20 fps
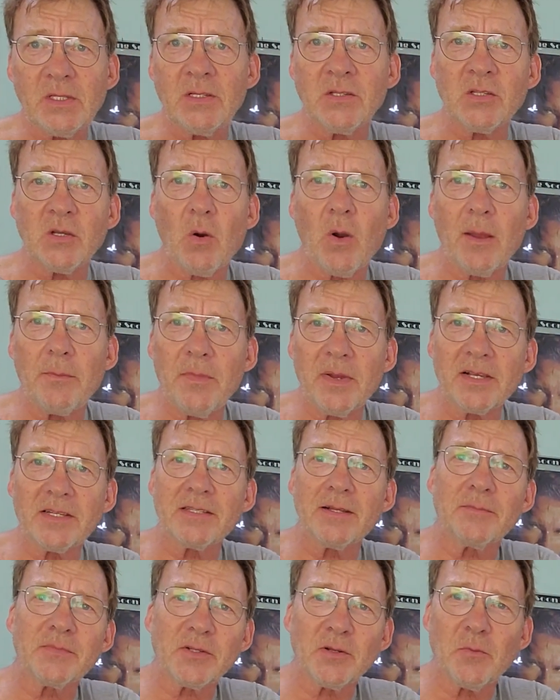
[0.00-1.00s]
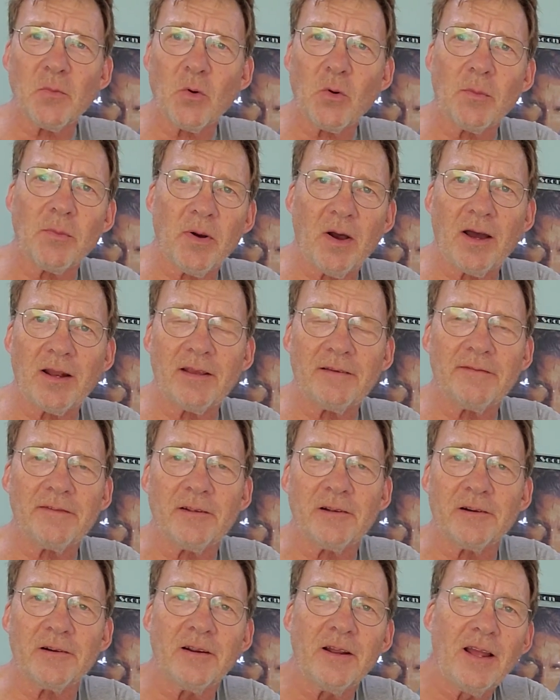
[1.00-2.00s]
So I mixed up some more body
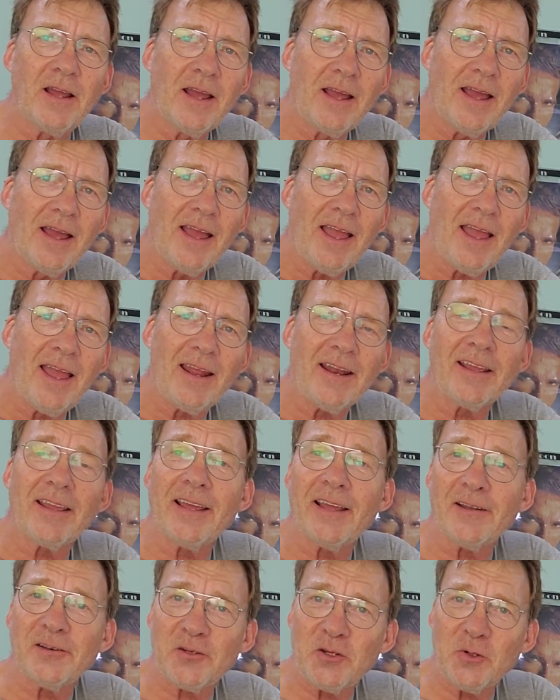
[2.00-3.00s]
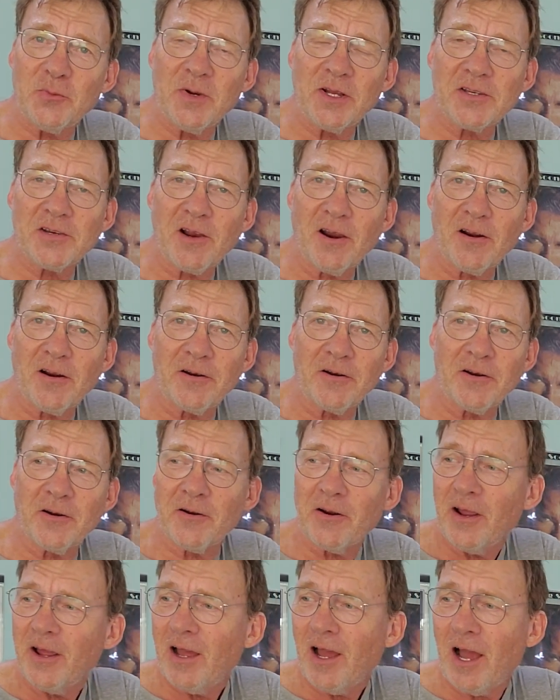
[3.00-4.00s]
filler, and again, too much
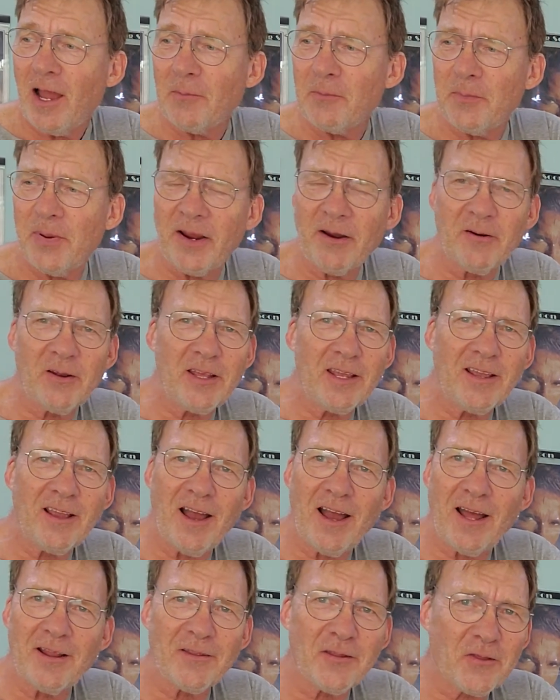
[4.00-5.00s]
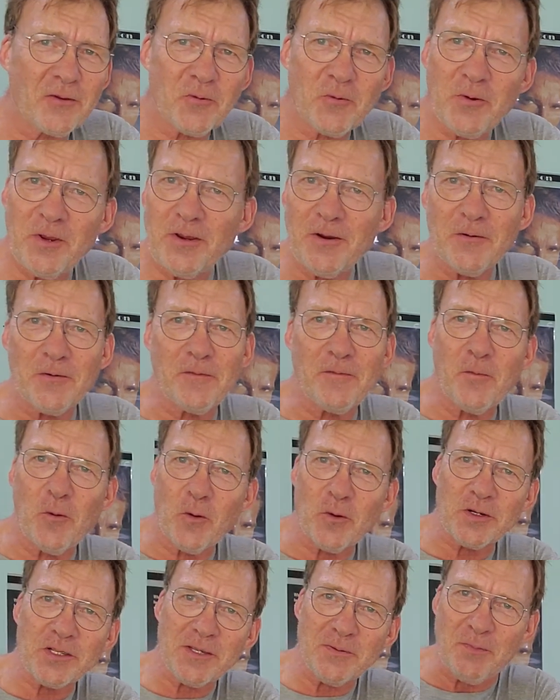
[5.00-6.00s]
hardener. I barely got 3 or
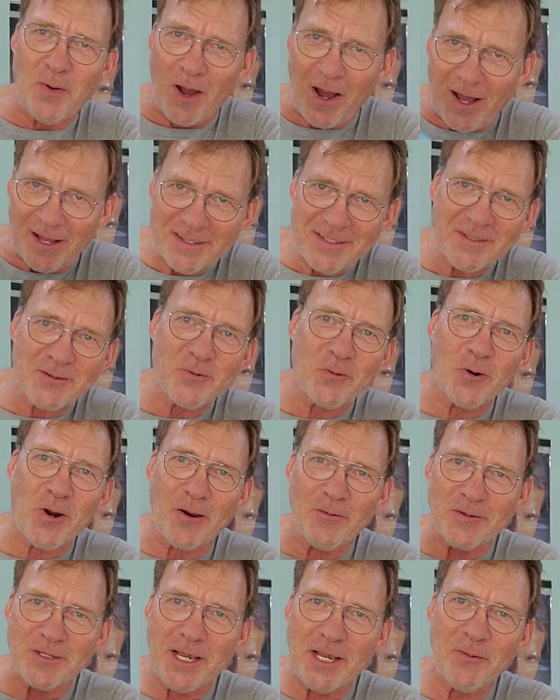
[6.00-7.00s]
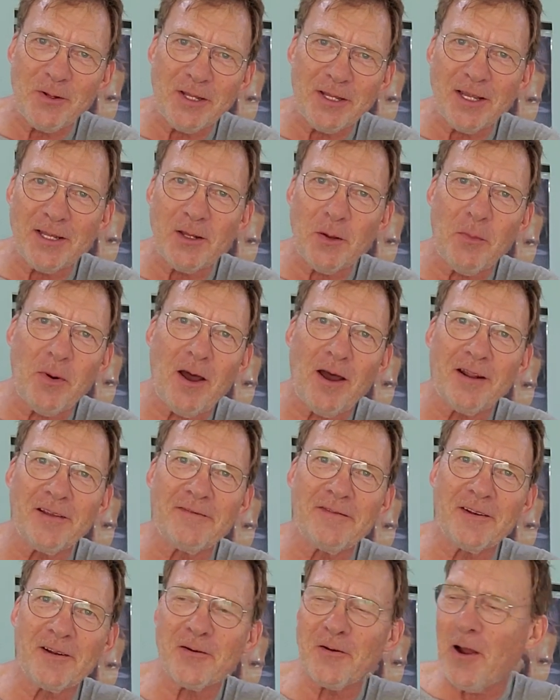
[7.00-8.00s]
4 spots where I was able to get the body
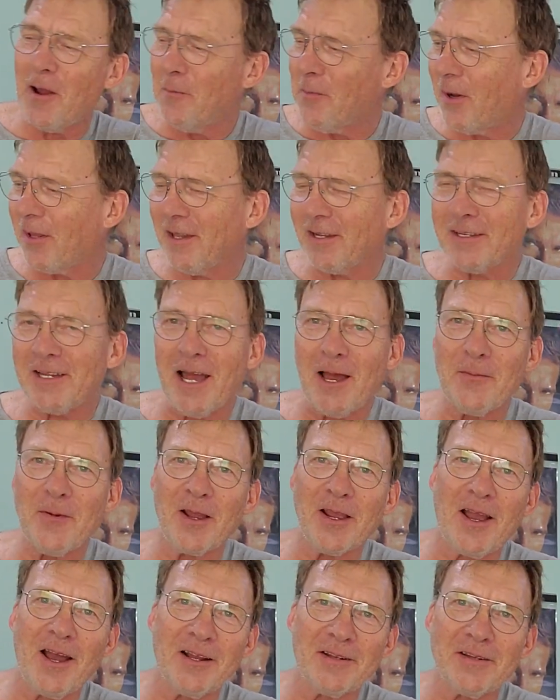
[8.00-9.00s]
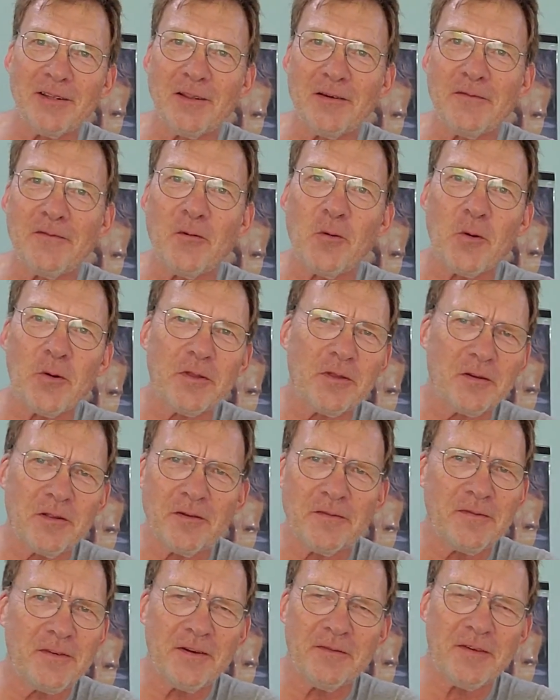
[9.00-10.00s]
filler on. By the time I got to the 4th or
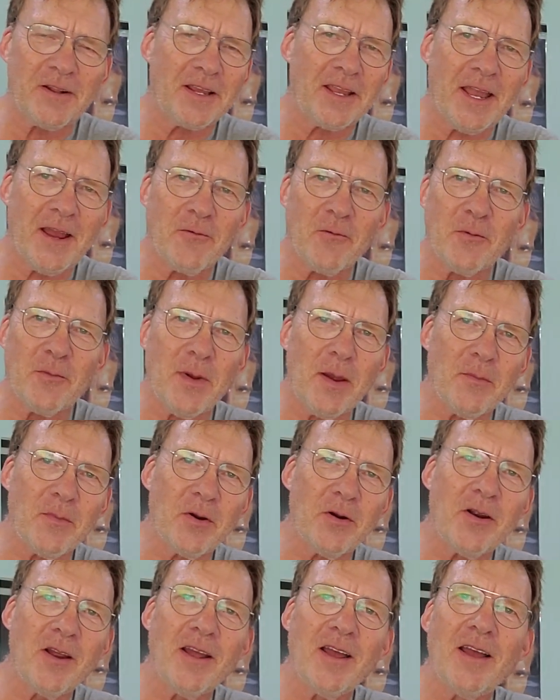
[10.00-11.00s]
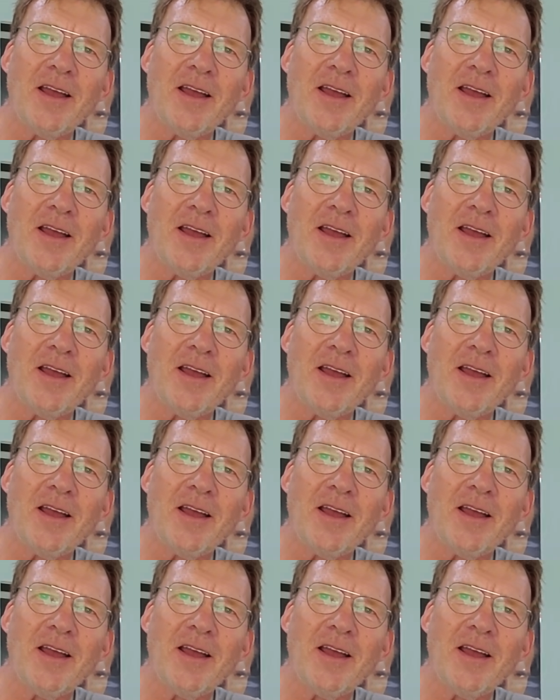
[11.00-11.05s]
the 5th, I can't remember,